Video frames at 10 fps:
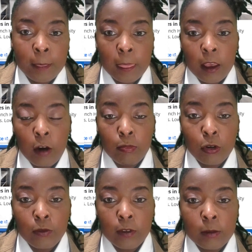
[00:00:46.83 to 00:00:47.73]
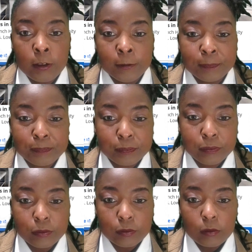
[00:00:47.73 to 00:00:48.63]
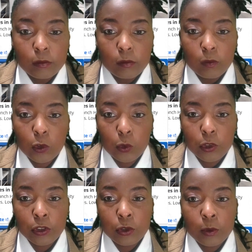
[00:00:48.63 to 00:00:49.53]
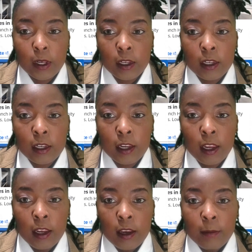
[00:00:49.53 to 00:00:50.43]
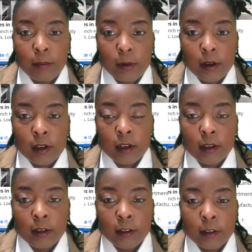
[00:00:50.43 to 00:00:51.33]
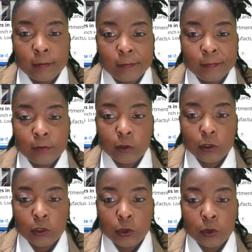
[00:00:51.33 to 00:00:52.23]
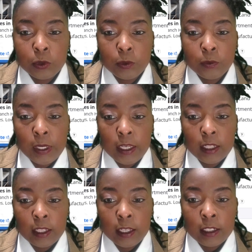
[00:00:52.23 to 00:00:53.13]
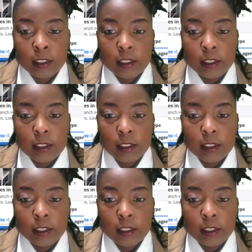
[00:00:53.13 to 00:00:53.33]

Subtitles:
Our pro forma. We're gonna do a uh, we're gonna do vacant land.